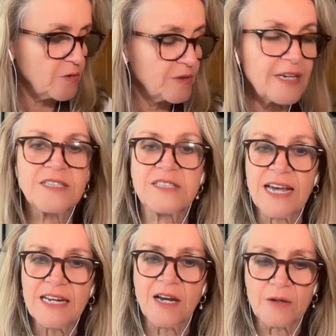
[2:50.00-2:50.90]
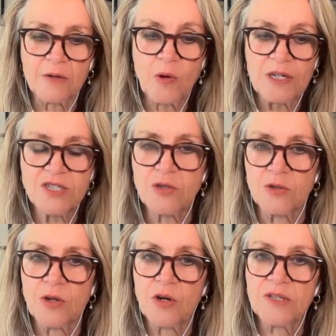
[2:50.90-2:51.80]
there's a deadline quite
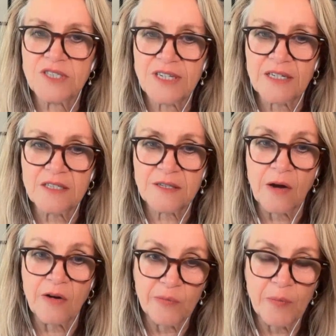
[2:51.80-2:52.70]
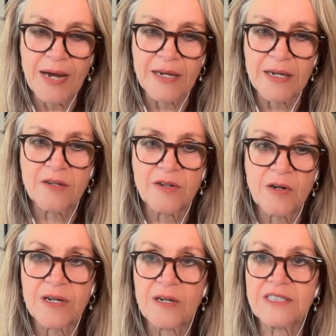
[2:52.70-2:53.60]
soon, on the 2nd of May.
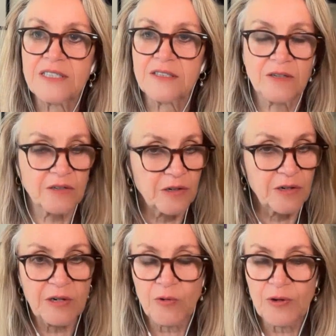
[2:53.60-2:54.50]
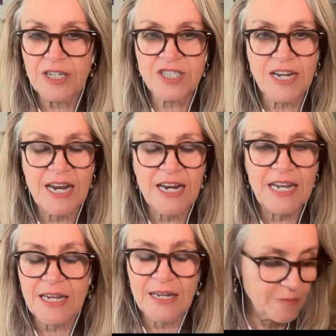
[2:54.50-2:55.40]
Is it going to reach
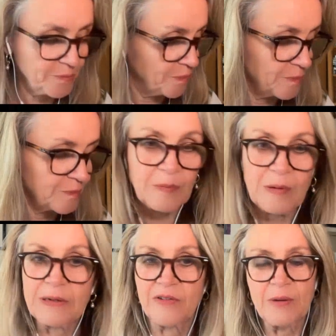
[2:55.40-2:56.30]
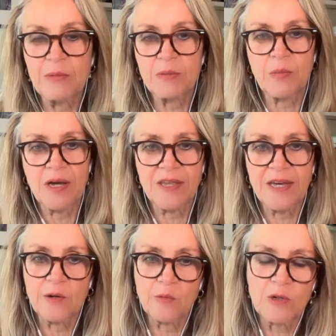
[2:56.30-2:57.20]
any agreement by
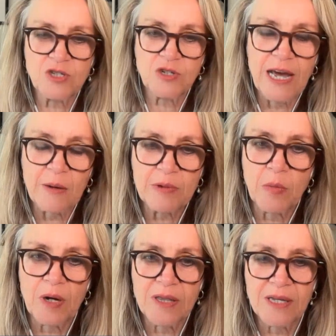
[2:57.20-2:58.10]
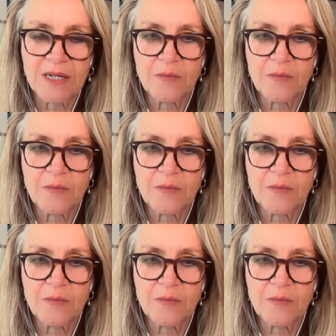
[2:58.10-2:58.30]
then, or what should happen by then?